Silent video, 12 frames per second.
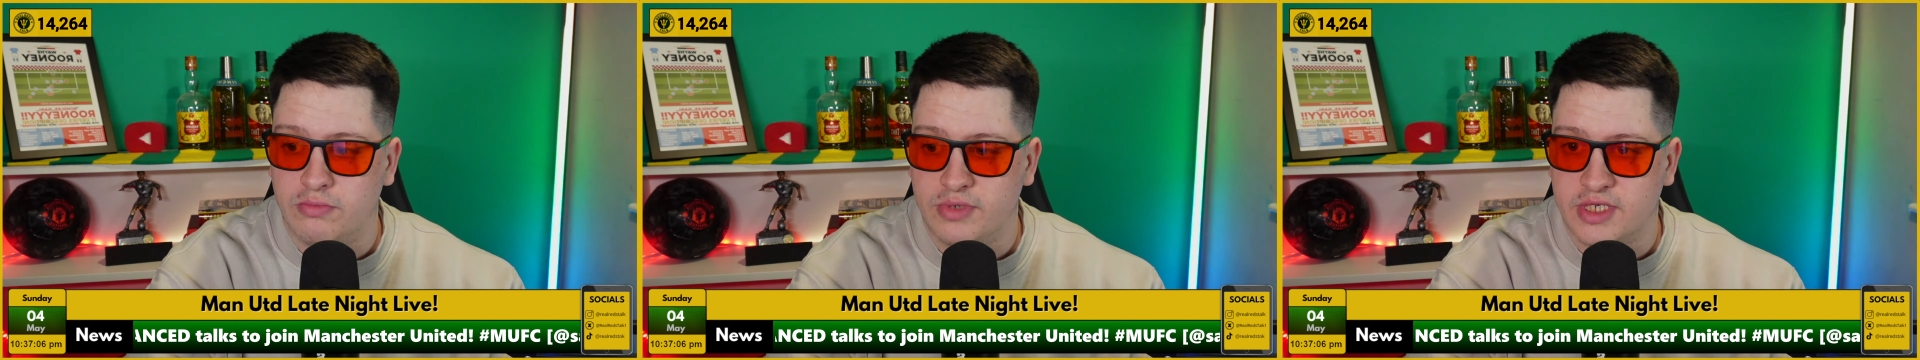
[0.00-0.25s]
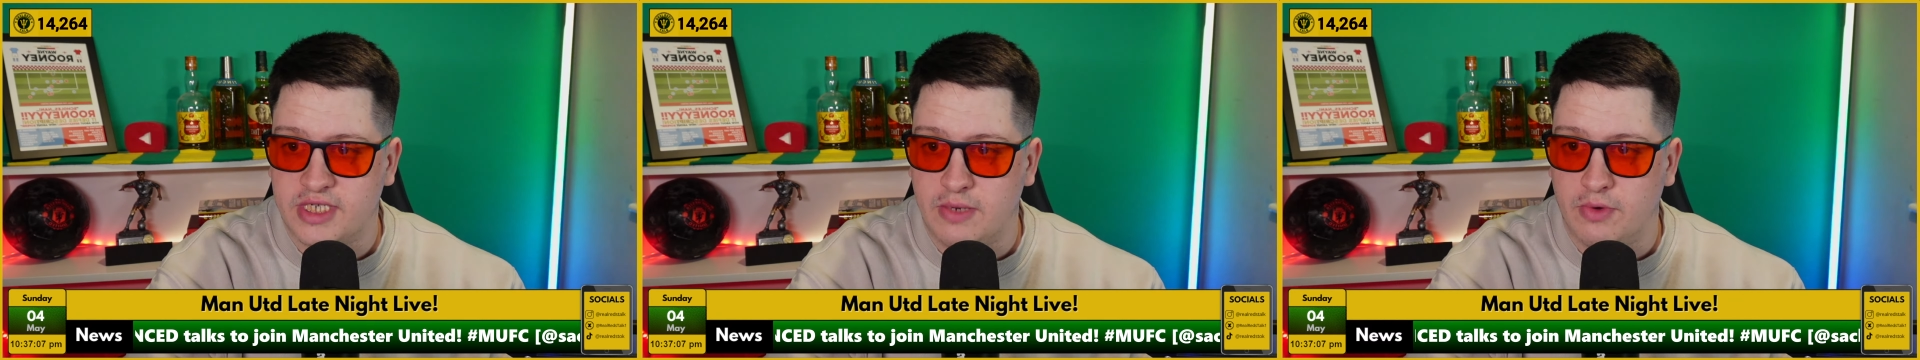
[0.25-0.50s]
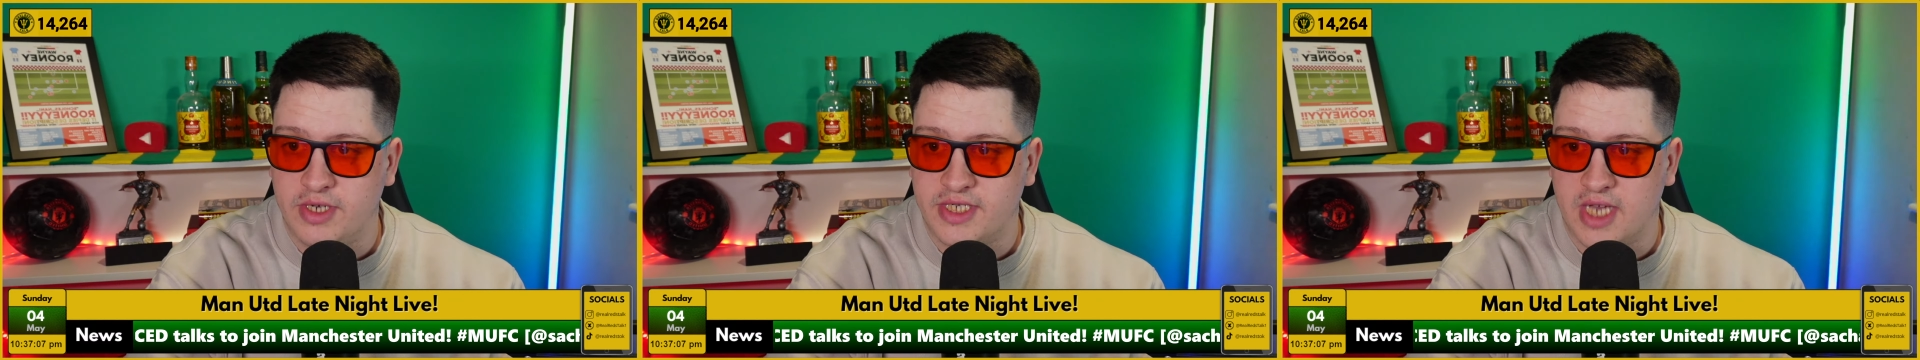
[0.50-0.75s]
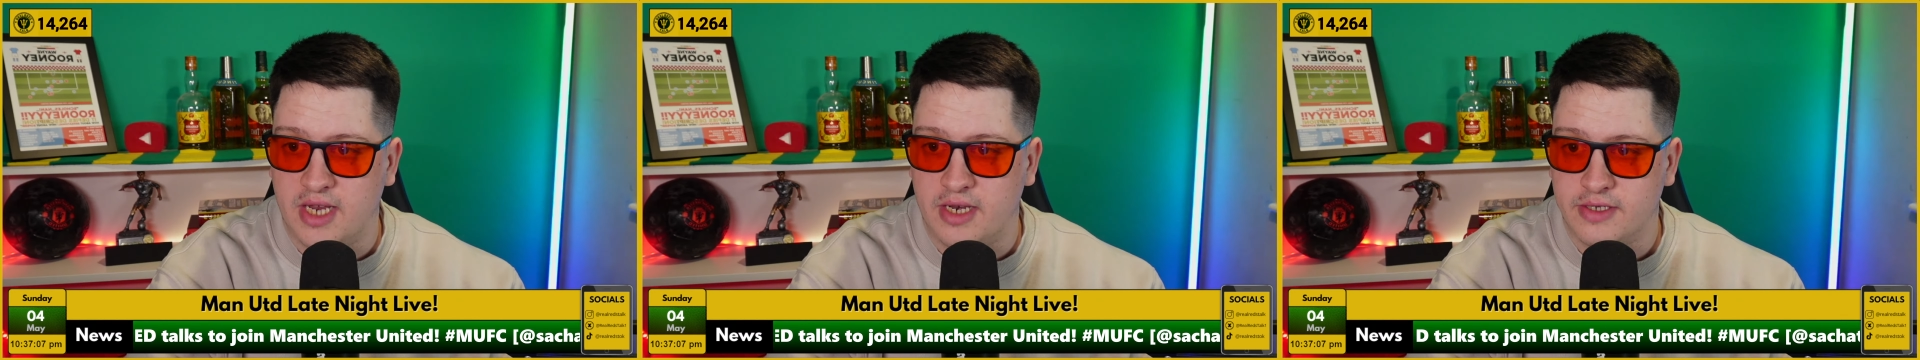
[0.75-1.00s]
to see what he's
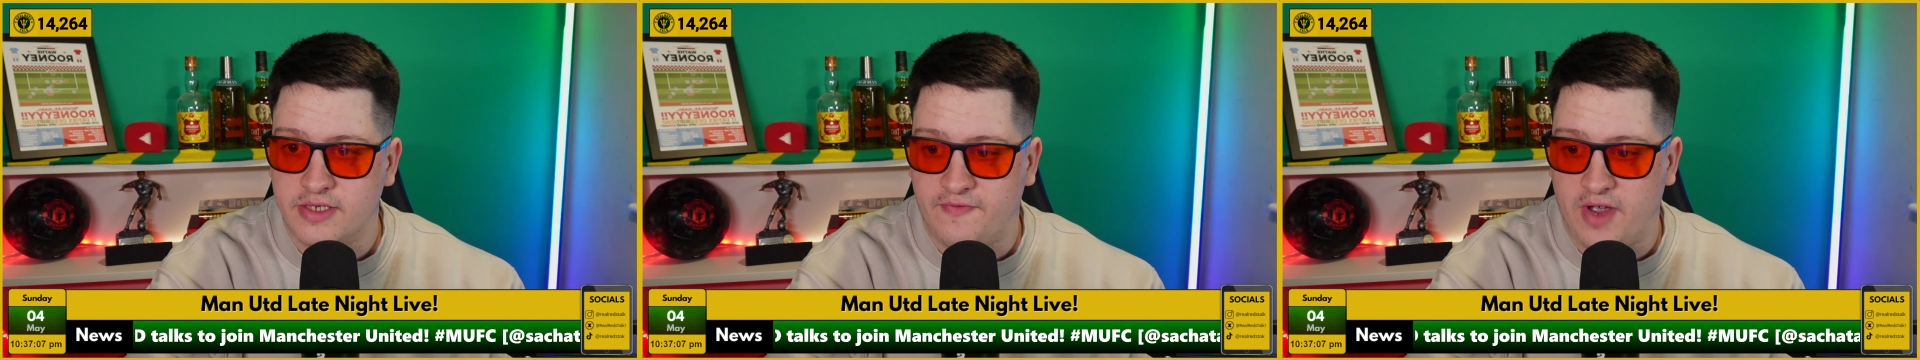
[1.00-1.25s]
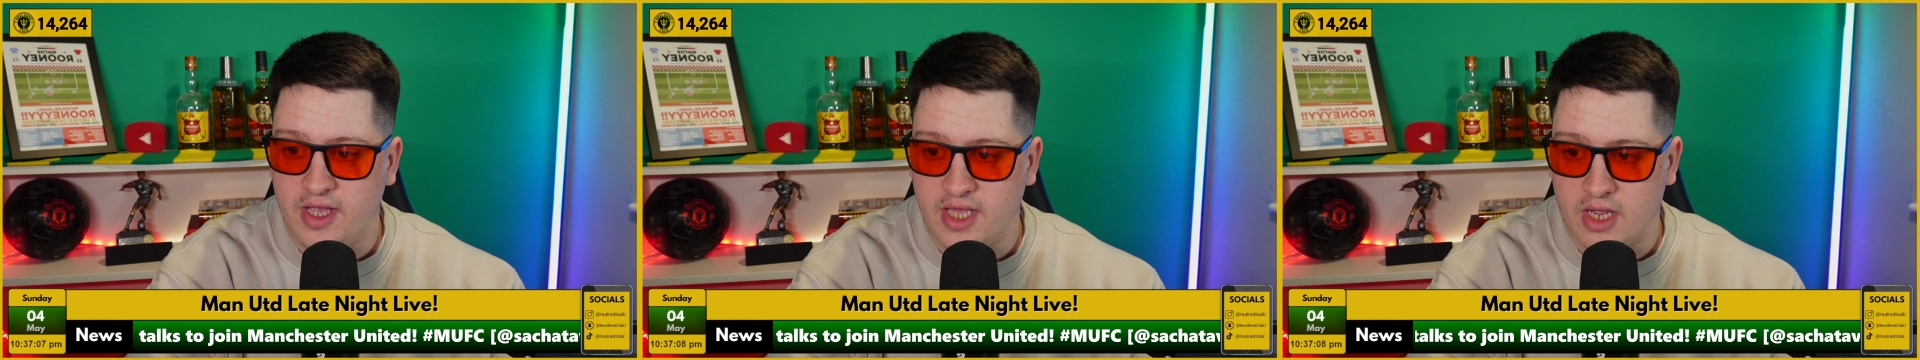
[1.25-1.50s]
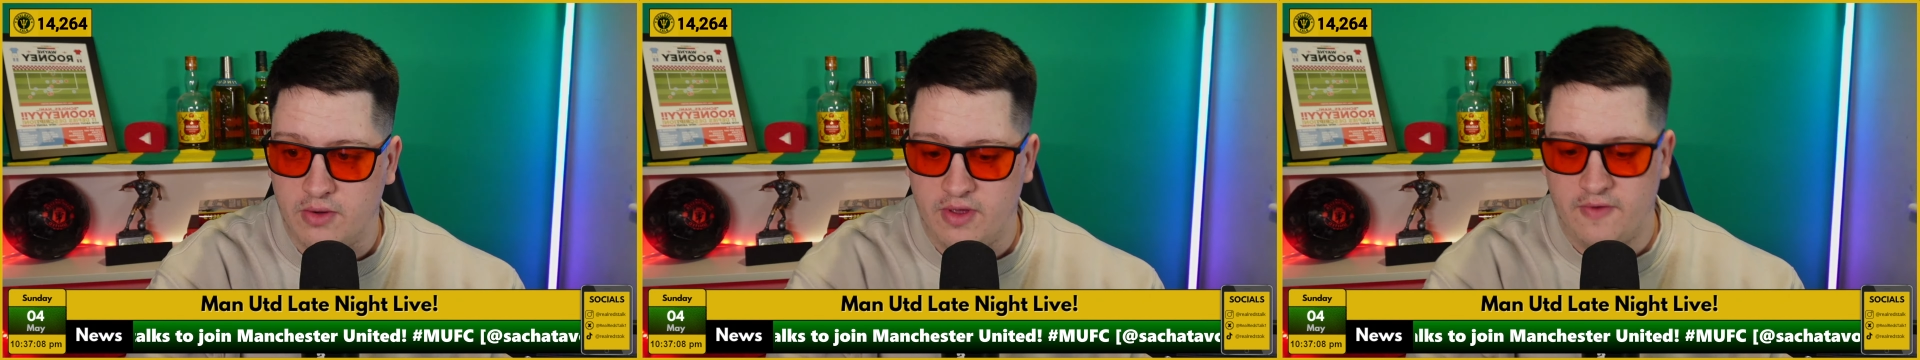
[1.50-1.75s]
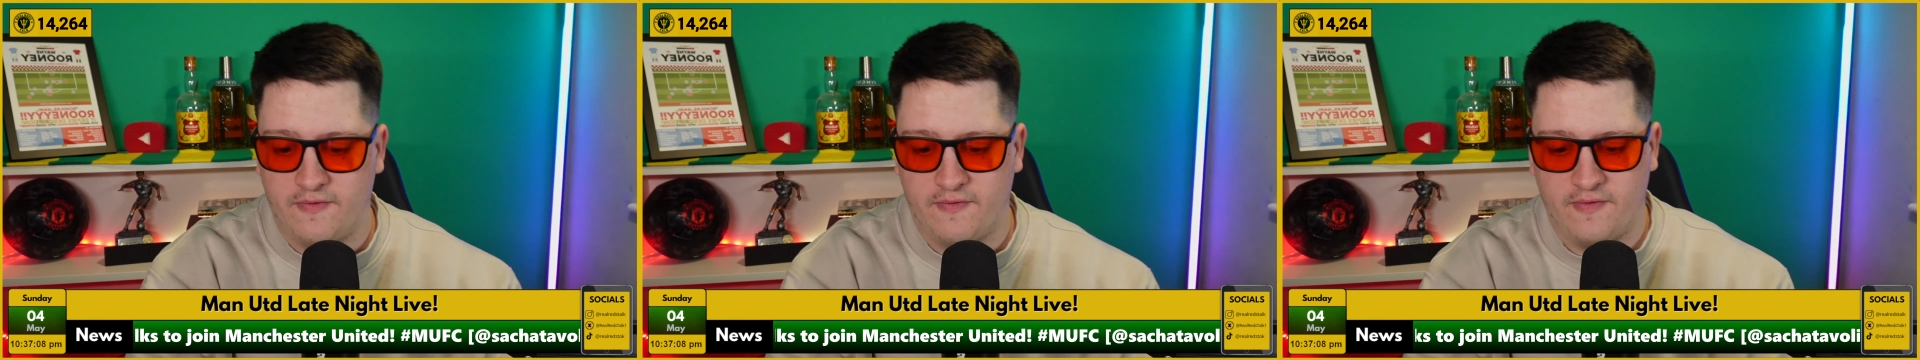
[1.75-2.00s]
saying to find out
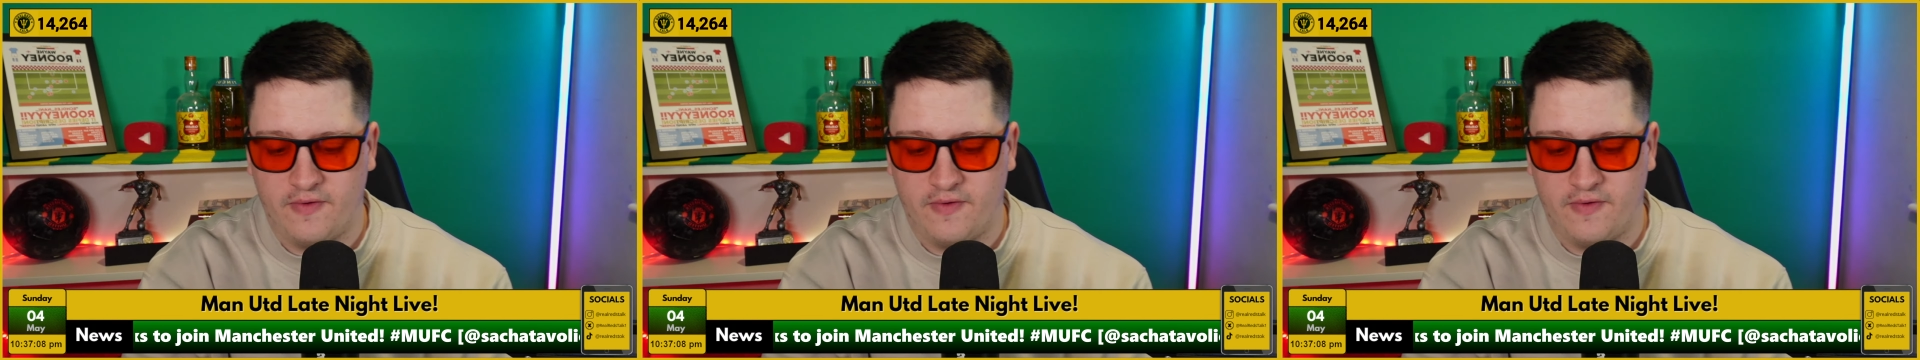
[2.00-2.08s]
if